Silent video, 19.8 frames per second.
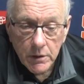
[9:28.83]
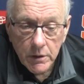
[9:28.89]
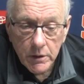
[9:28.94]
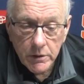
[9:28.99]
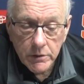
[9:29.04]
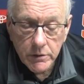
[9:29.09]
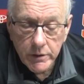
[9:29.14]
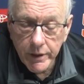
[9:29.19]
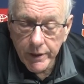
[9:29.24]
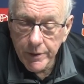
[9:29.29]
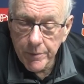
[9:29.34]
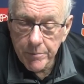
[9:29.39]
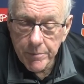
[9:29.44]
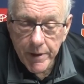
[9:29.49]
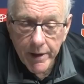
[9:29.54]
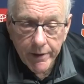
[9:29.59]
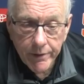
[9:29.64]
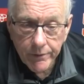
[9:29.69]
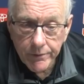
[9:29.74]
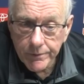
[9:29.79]
He's getting
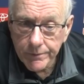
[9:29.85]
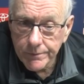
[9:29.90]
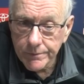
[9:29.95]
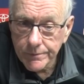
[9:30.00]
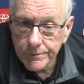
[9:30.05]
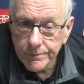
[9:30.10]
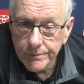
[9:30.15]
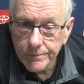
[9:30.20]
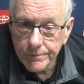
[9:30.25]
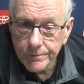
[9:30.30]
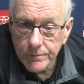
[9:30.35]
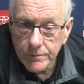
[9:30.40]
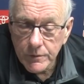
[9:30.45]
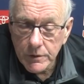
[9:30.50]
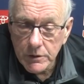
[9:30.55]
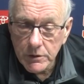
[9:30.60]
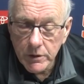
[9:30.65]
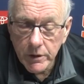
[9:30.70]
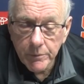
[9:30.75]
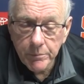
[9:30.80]
better.
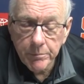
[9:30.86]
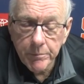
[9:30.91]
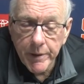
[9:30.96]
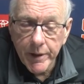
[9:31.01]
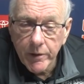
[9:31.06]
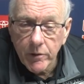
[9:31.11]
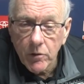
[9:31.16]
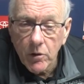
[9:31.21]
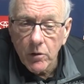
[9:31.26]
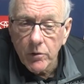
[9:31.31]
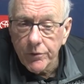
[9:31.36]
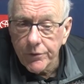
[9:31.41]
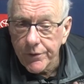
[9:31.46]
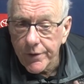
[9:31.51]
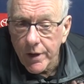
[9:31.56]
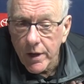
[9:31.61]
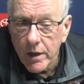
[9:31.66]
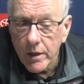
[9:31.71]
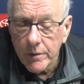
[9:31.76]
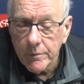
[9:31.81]
He's getting better all the
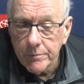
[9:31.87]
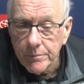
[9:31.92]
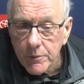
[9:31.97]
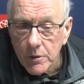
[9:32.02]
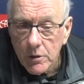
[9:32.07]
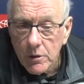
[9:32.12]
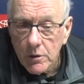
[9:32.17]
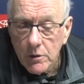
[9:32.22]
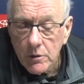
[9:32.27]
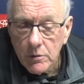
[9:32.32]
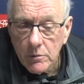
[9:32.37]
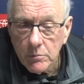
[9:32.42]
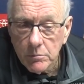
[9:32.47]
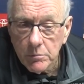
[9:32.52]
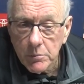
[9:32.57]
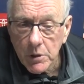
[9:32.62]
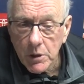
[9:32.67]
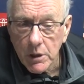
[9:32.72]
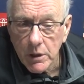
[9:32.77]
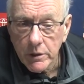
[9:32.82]
time.
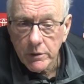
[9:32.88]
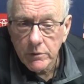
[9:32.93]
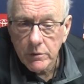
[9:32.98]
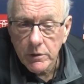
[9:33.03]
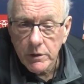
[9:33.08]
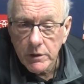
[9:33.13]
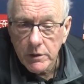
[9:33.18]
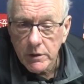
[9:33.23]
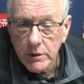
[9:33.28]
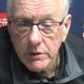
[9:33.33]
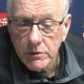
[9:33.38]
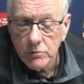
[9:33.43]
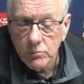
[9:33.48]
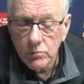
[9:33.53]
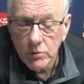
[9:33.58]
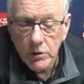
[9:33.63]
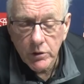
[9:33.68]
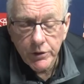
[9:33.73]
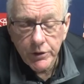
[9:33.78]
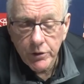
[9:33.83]
But he's
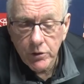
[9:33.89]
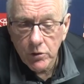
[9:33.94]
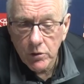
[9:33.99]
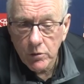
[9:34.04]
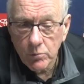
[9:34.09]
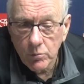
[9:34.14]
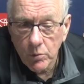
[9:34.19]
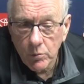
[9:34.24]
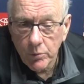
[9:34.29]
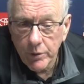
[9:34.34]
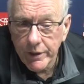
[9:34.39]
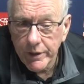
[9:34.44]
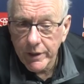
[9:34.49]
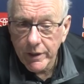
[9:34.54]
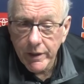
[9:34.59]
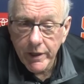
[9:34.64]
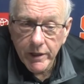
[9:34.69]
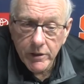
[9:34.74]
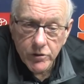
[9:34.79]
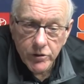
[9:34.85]
really good when we
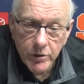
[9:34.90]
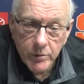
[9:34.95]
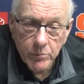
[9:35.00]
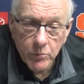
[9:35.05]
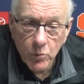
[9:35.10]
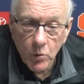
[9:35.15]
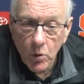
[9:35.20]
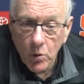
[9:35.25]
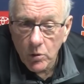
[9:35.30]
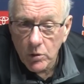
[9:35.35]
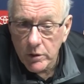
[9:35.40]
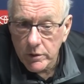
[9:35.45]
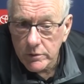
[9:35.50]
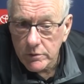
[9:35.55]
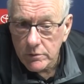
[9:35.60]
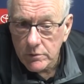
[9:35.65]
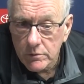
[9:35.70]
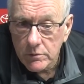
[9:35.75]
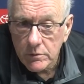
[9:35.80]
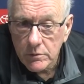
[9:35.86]
can catch him
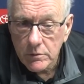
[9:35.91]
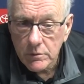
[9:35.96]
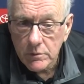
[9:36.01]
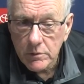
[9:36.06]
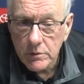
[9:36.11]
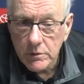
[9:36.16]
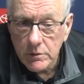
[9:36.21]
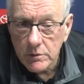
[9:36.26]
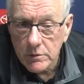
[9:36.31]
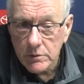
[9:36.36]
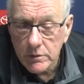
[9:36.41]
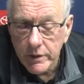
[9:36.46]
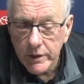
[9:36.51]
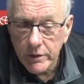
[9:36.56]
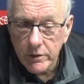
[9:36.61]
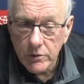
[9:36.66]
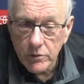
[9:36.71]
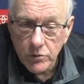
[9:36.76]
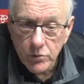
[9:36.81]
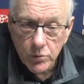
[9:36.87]
rolling and
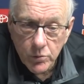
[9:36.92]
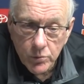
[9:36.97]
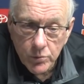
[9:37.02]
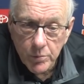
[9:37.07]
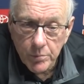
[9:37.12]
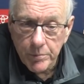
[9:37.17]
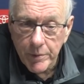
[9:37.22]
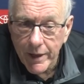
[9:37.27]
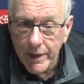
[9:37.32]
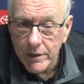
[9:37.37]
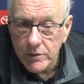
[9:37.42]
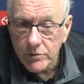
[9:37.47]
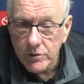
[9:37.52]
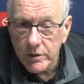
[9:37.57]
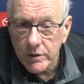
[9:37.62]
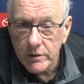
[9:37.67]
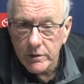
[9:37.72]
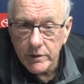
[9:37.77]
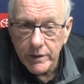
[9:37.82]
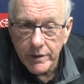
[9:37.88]
getting to the
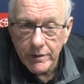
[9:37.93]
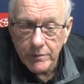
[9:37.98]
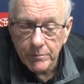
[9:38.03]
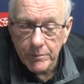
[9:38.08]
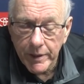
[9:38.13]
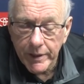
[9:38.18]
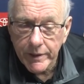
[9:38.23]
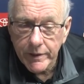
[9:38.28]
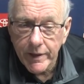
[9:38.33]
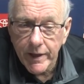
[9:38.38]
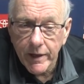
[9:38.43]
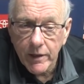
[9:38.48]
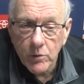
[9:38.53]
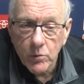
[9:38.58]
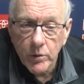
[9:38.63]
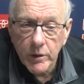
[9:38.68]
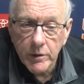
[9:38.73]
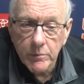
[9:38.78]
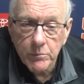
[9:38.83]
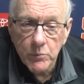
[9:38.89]
basket and make that
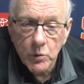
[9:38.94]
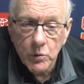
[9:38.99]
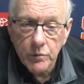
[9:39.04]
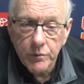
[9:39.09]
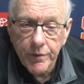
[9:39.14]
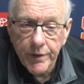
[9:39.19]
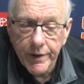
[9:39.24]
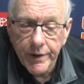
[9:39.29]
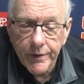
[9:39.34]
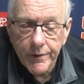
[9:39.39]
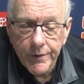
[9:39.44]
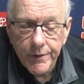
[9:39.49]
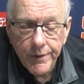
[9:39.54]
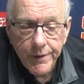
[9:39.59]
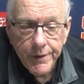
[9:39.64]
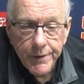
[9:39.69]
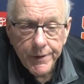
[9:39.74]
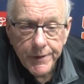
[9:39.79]
quick move there.